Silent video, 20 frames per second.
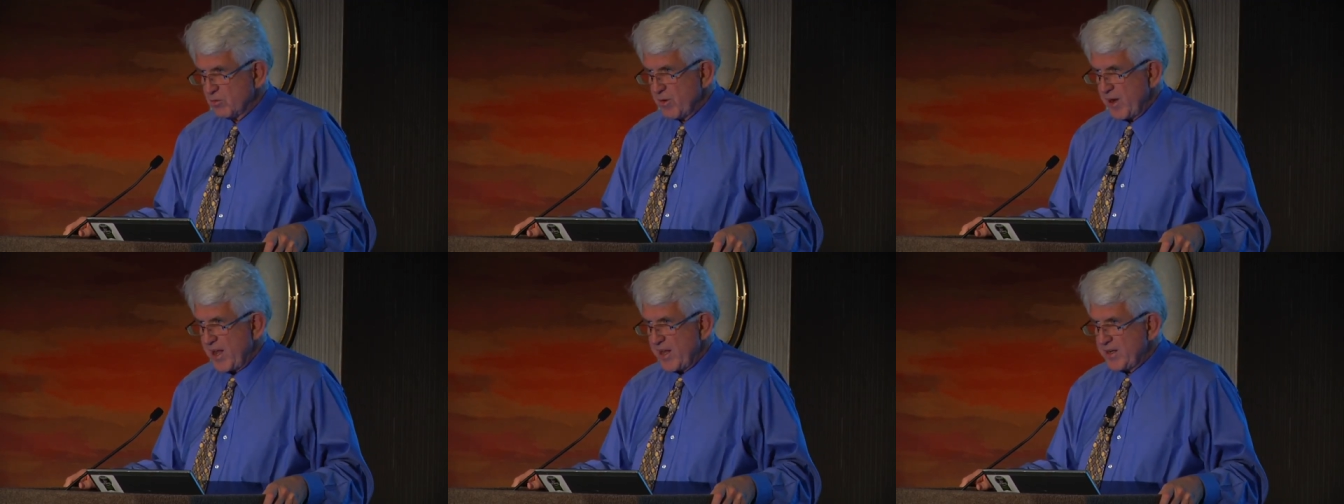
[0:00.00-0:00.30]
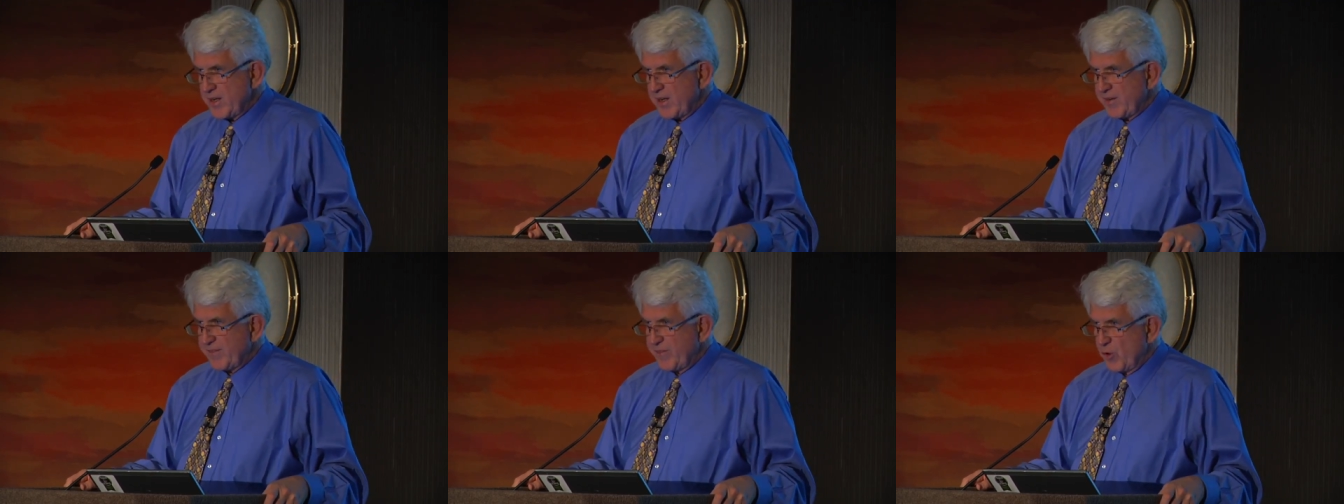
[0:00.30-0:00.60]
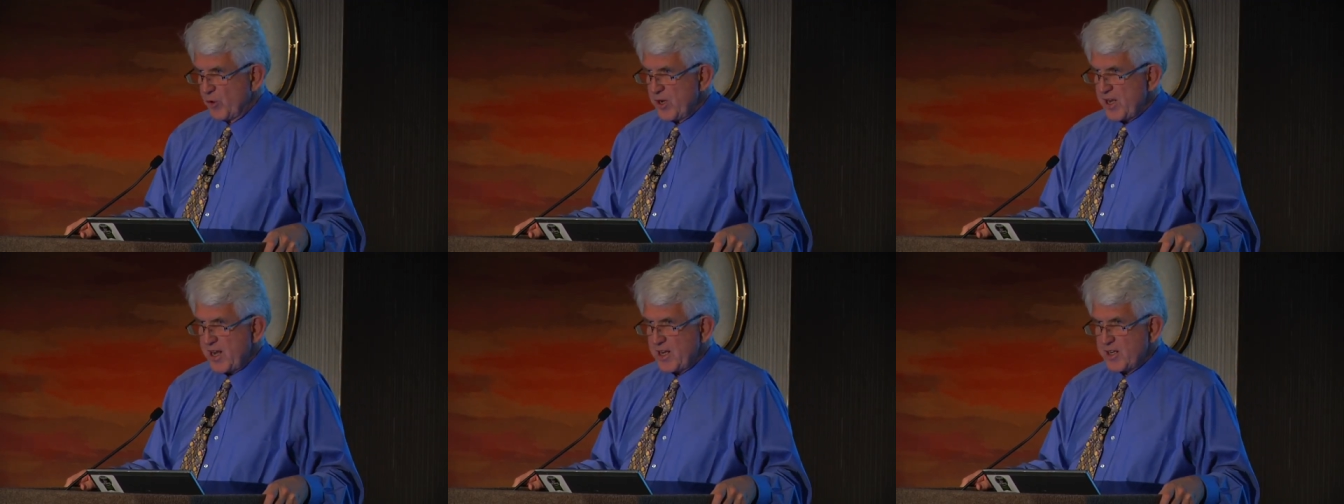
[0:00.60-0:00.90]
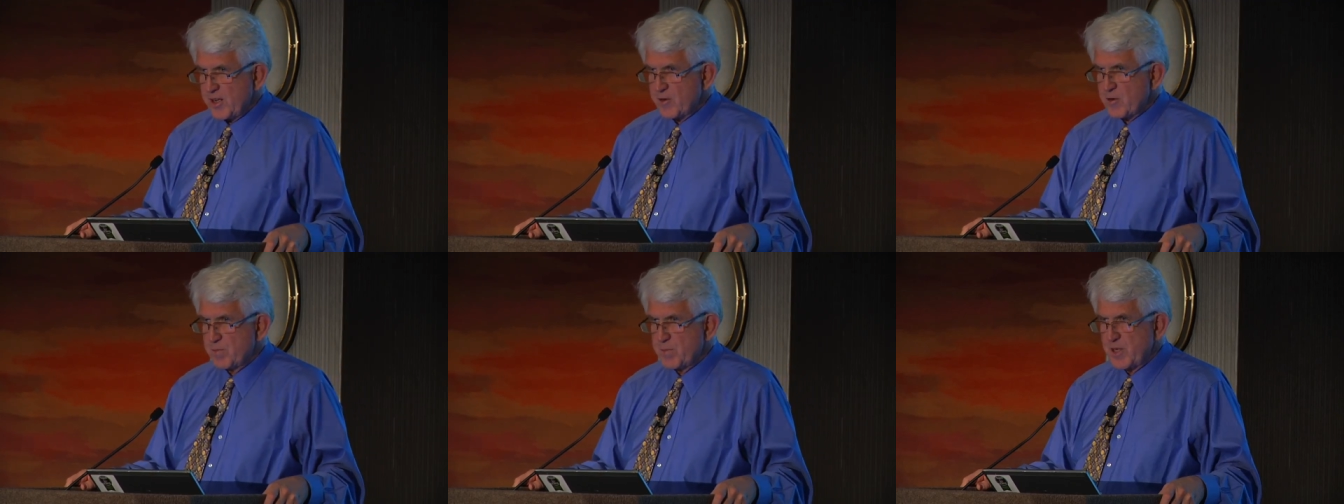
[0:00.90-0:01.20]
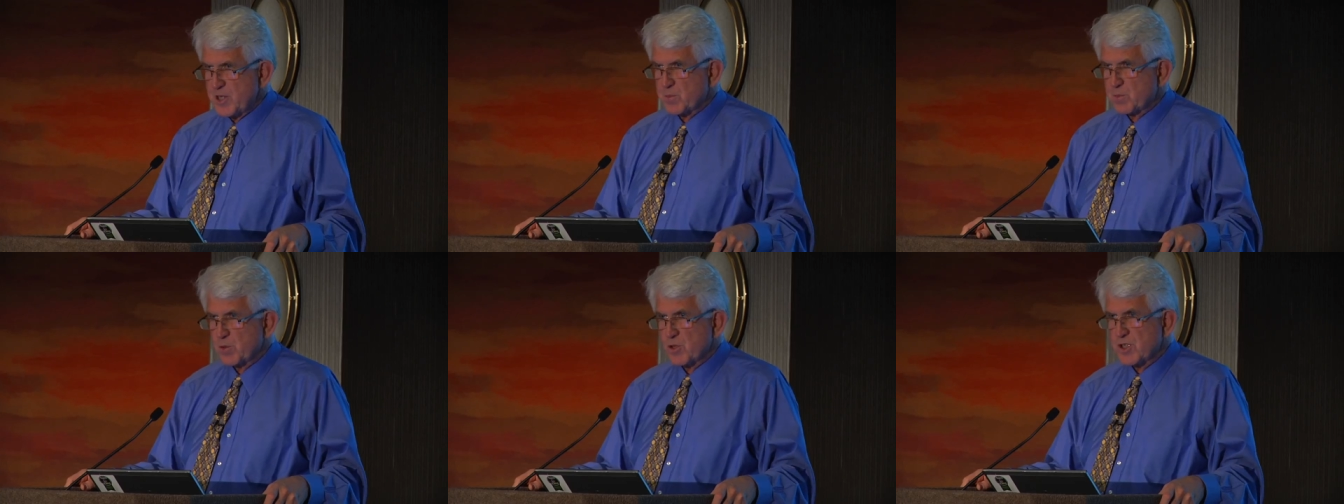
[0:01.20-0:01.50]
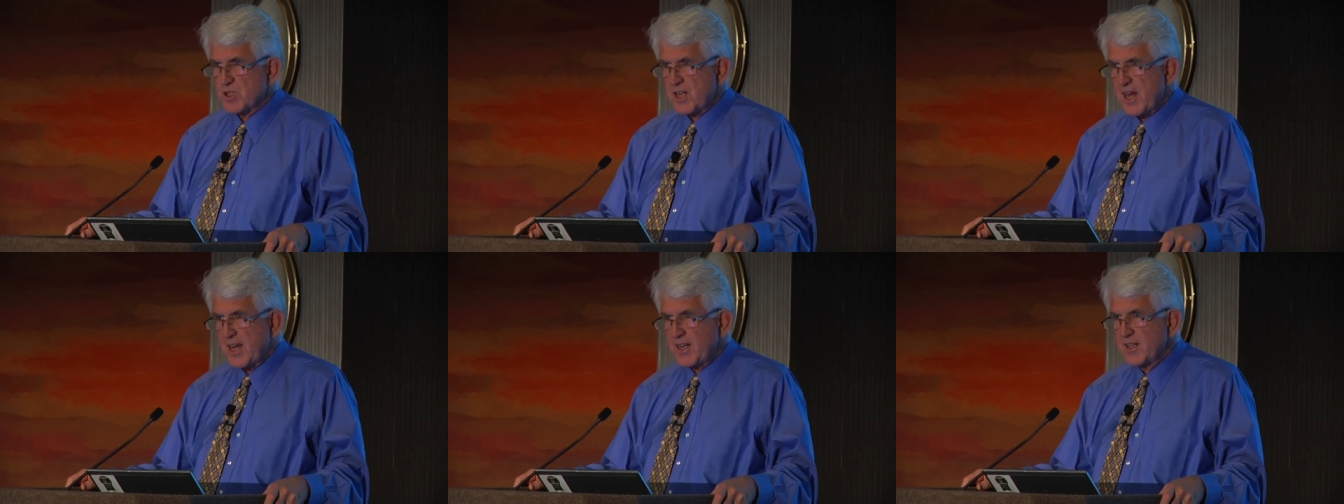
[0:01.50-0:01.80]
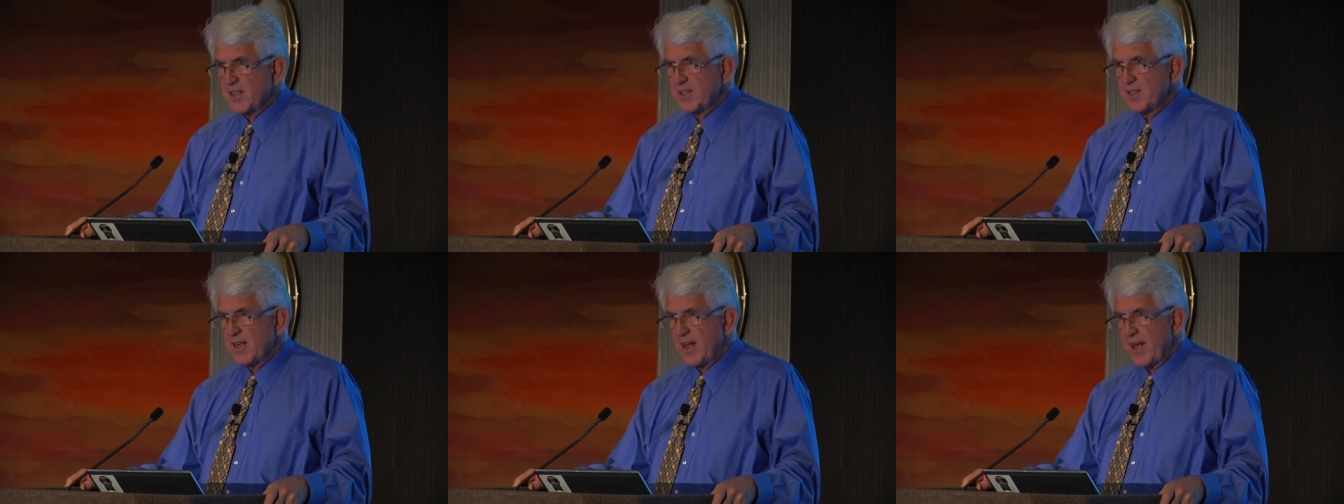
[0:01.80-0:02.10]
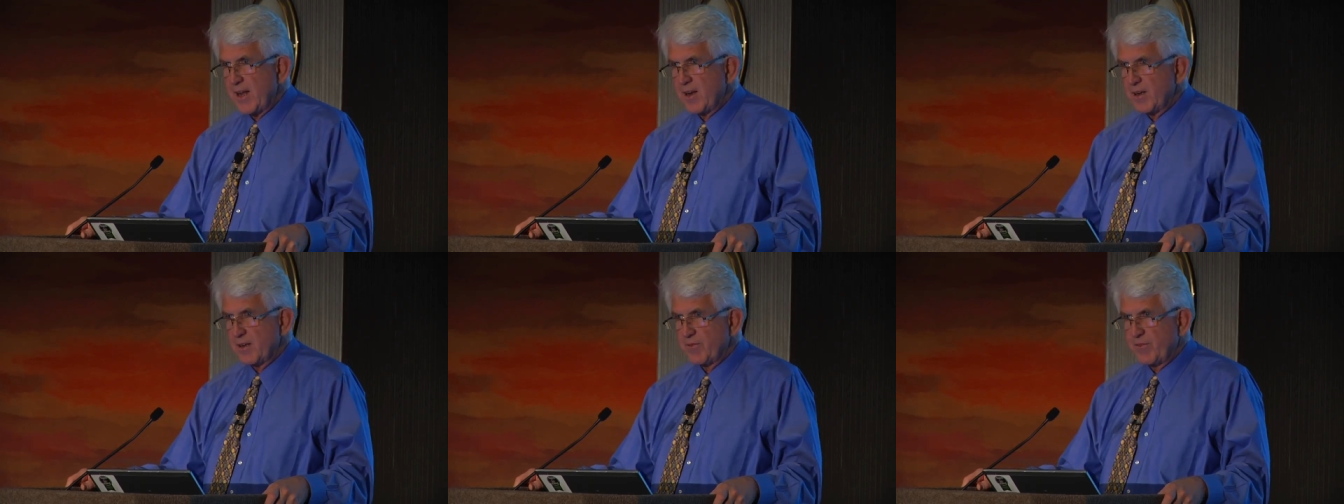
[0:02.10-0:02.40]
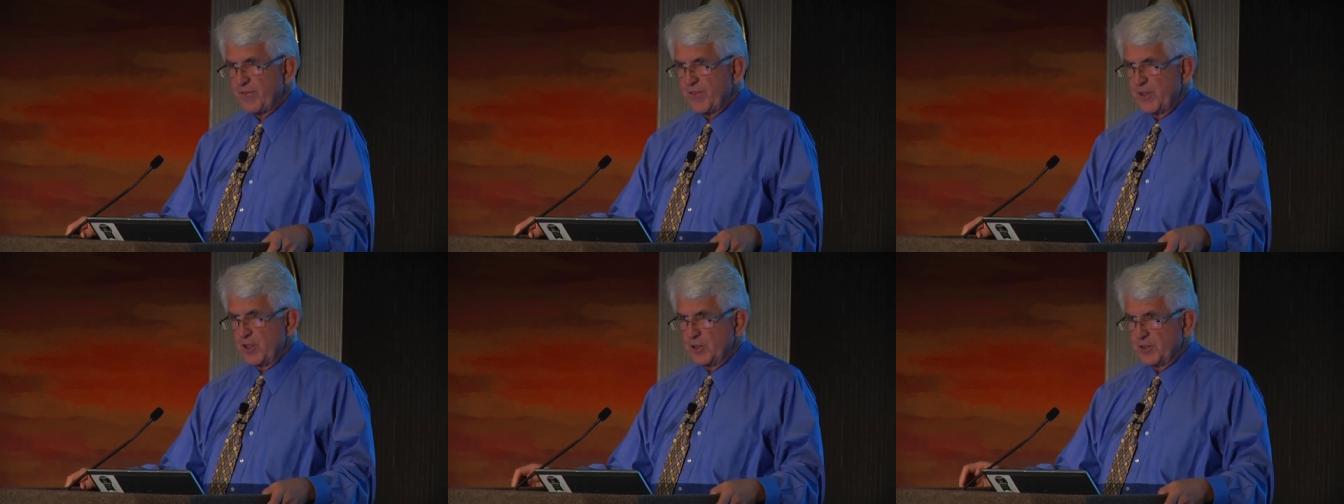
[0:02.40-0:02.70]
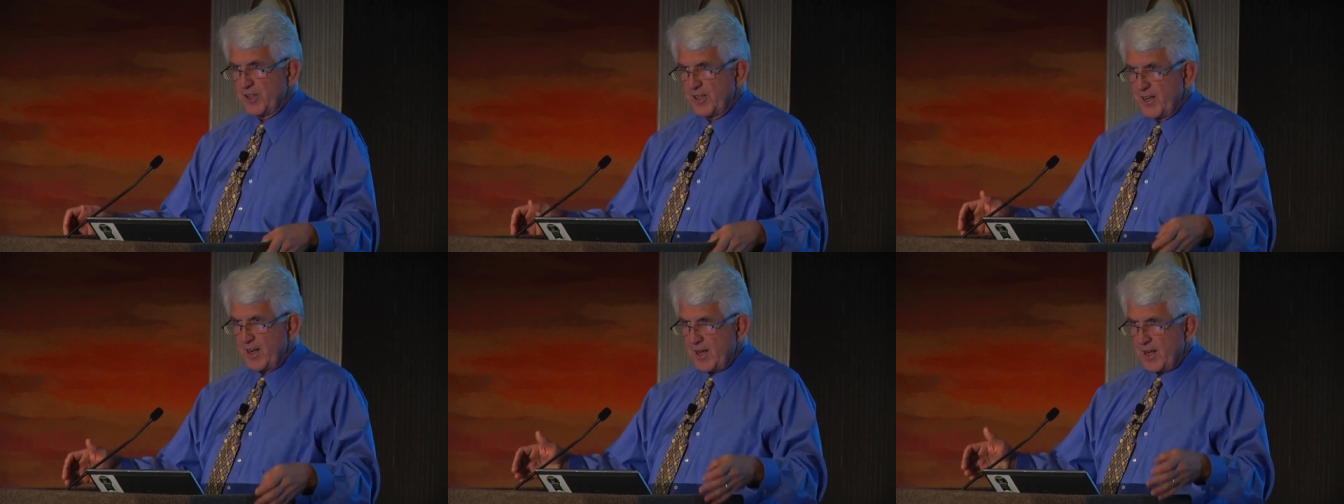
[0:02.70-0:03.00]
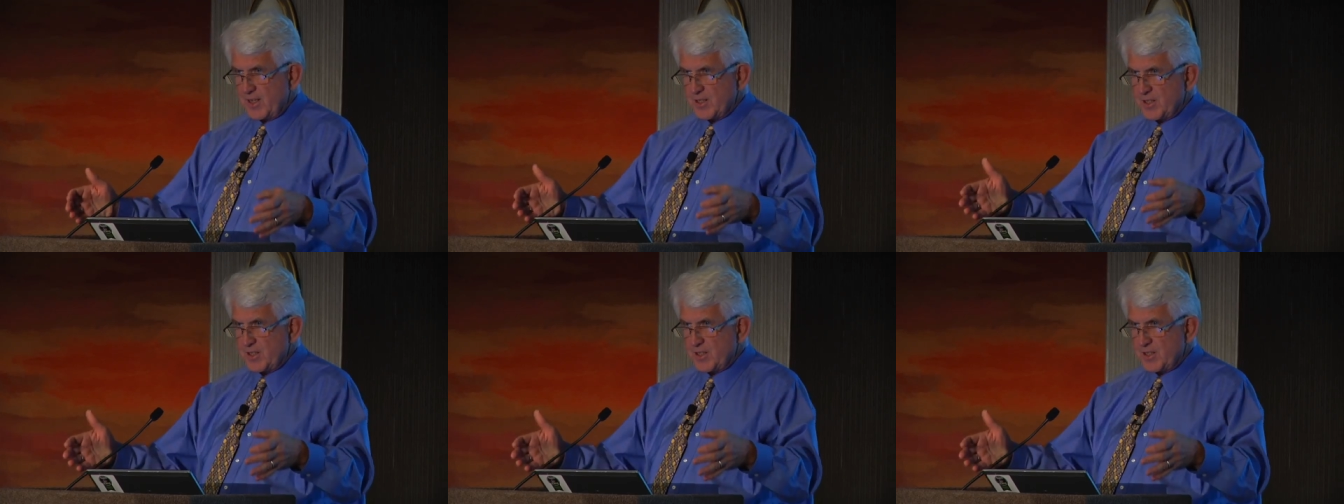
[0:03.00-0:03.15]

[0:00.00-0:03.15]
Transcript: ran at 4,800 bits per second and filled a,